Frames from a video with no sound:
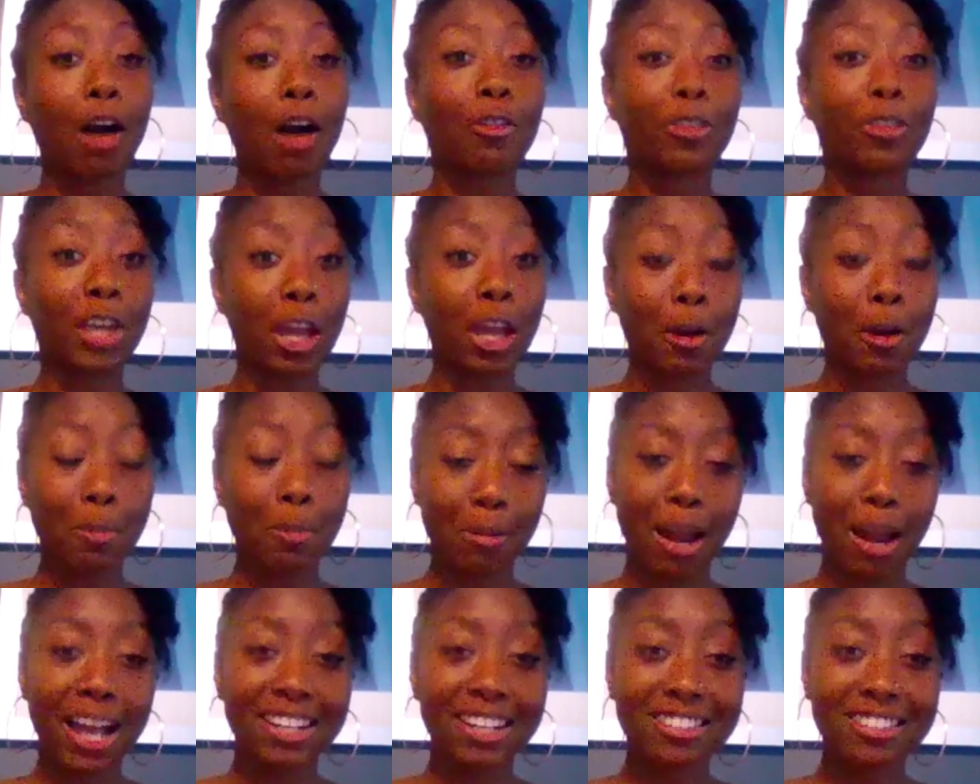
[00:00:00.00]

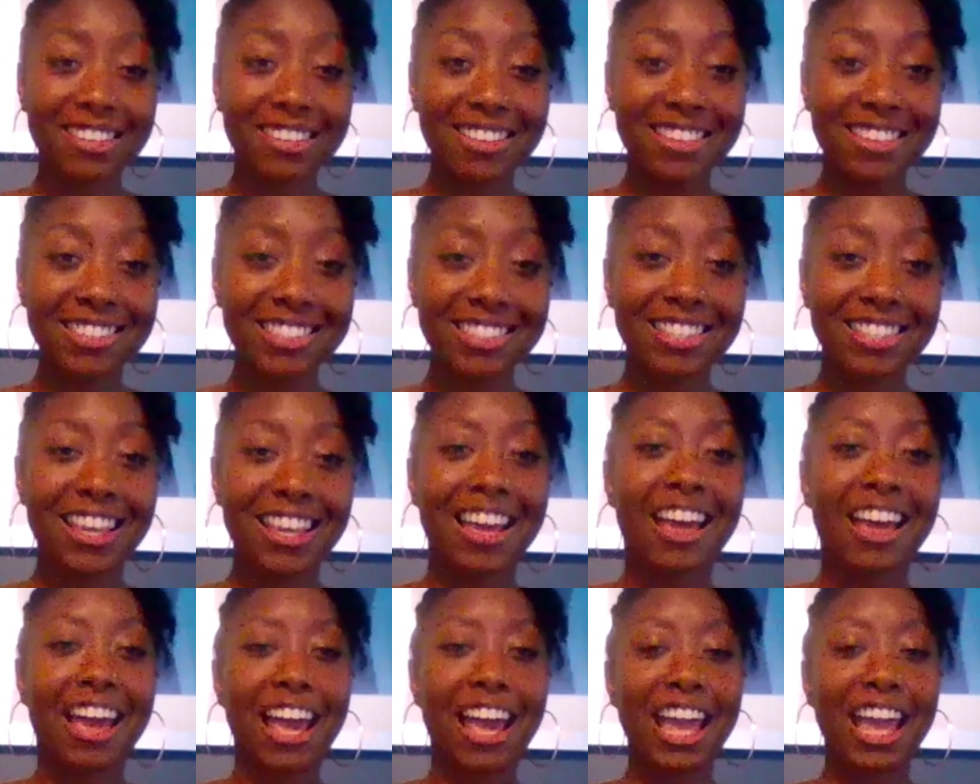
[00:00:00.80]
healthcare practice
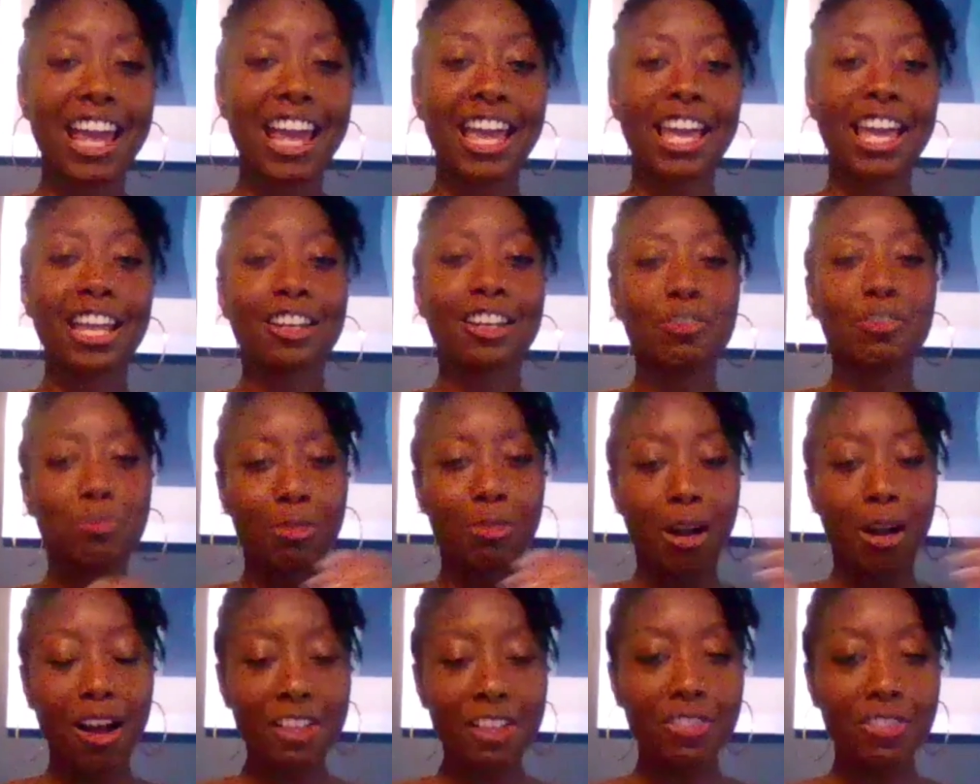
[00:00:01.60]

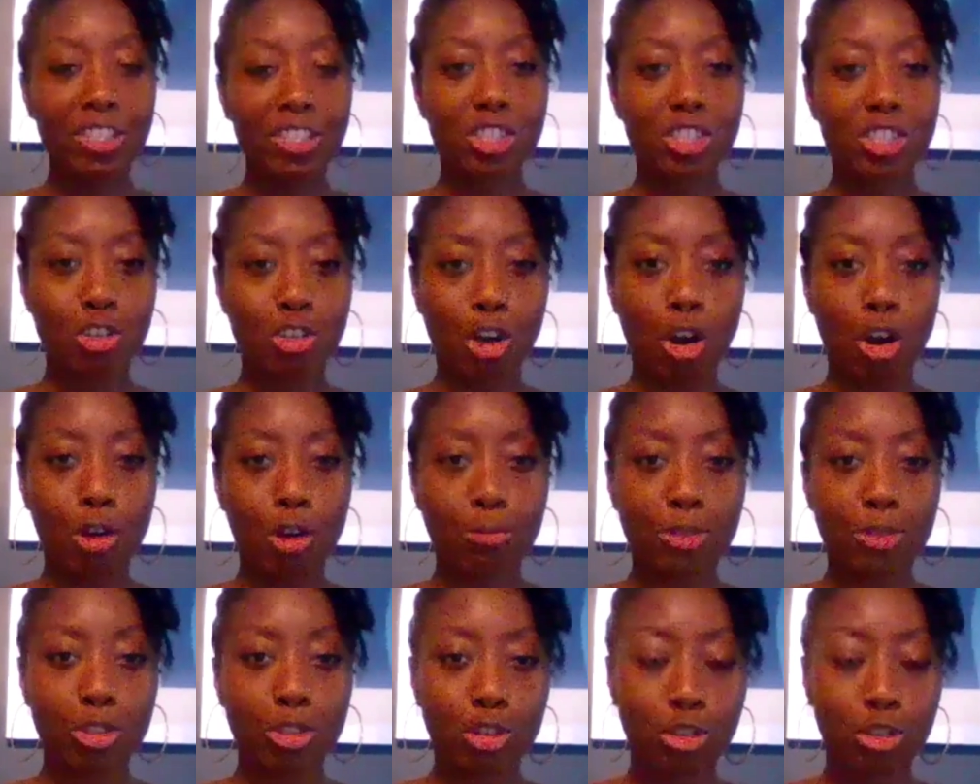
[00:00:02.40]
and broaden the
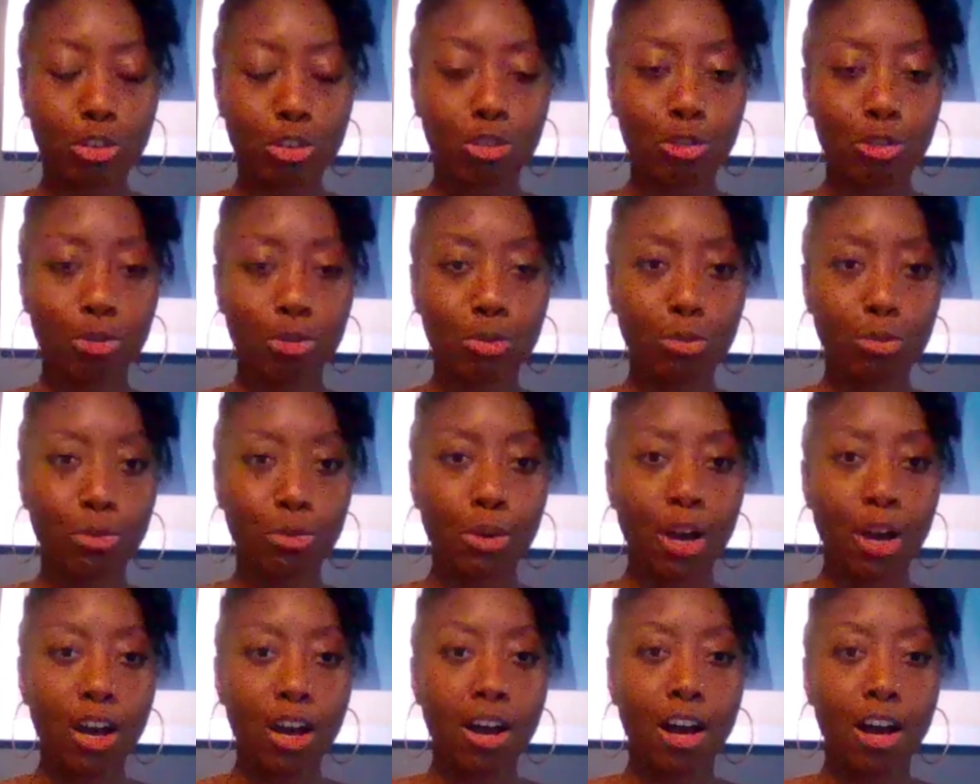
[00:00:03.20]
scope
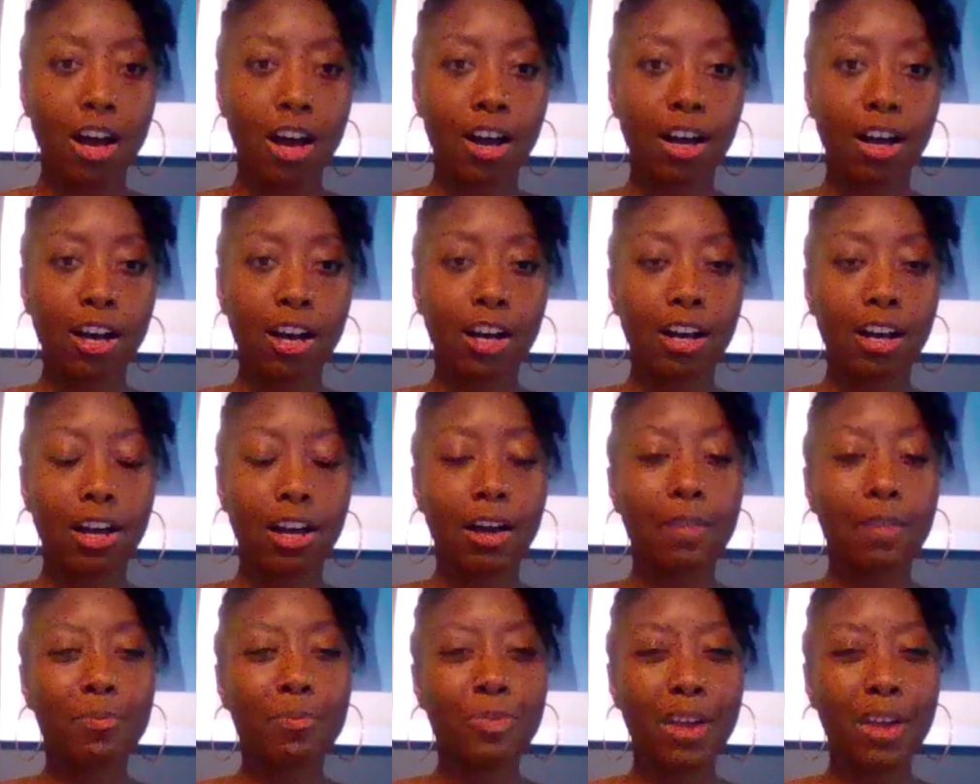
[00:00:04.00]
to
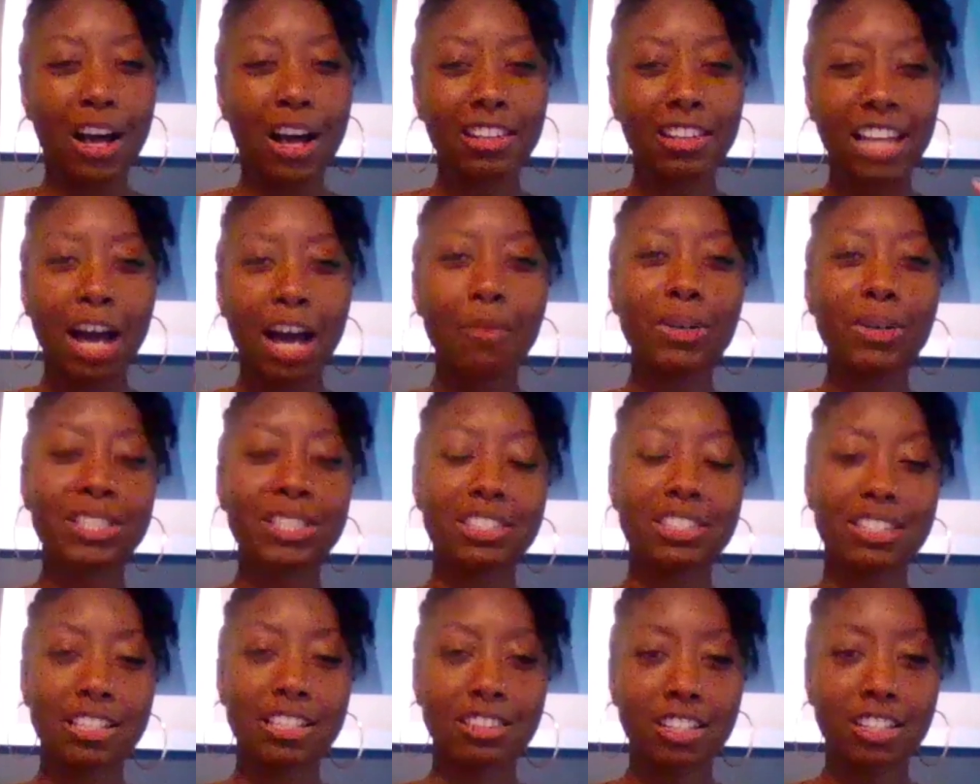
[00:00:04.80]
allow
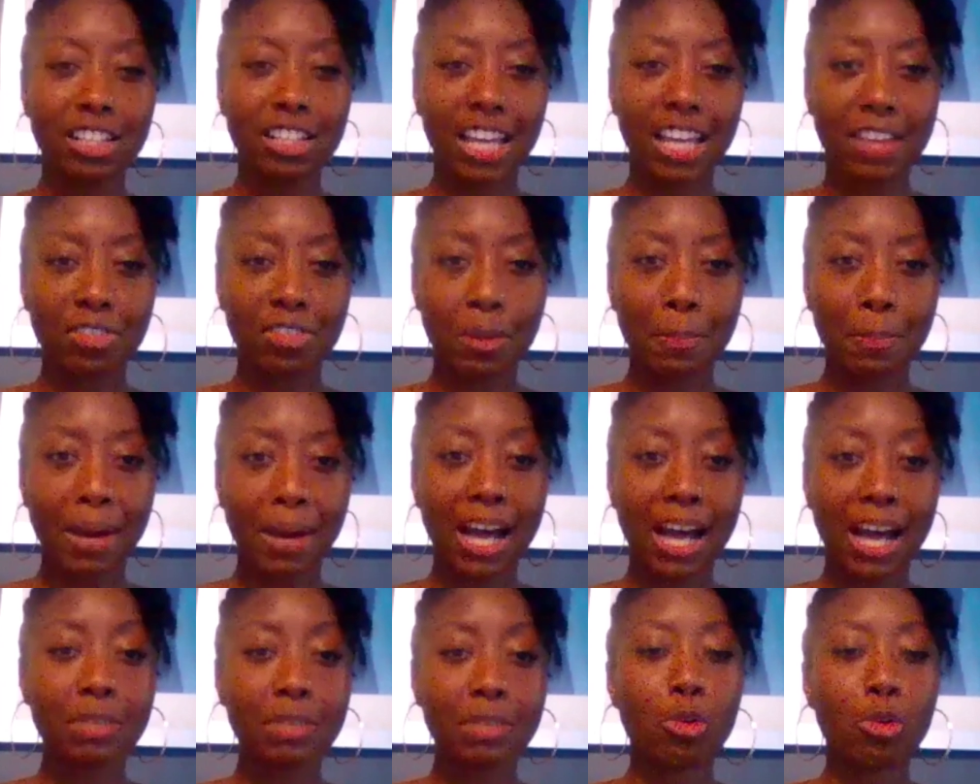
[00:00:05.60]
us to look at the
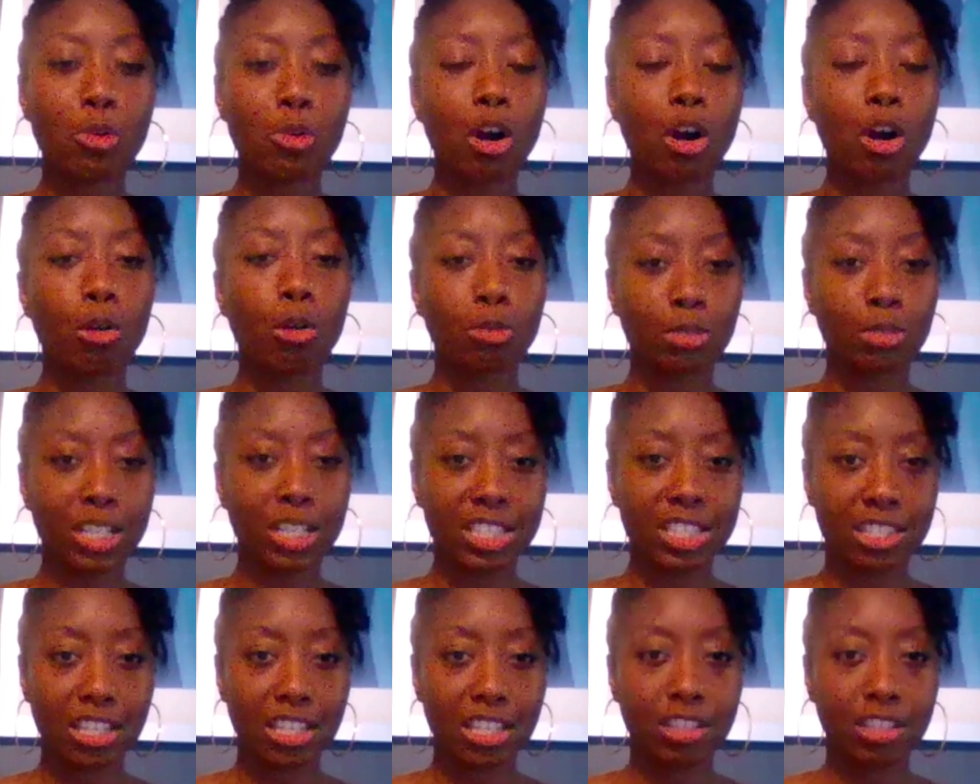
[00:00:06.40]
body more
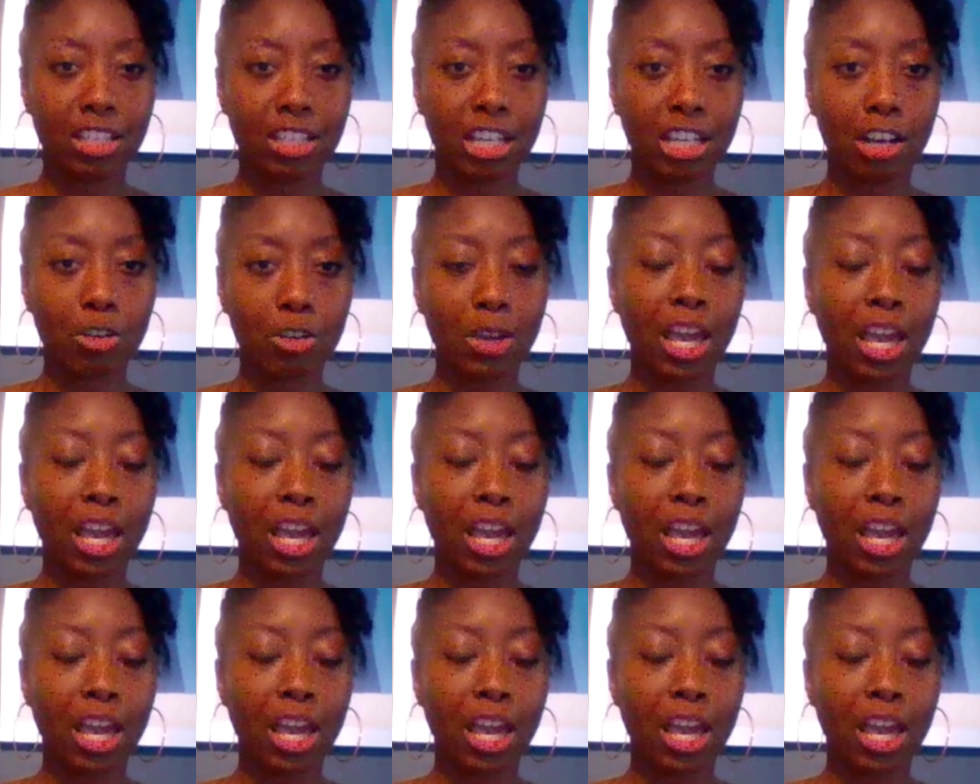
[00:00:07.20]
holistically.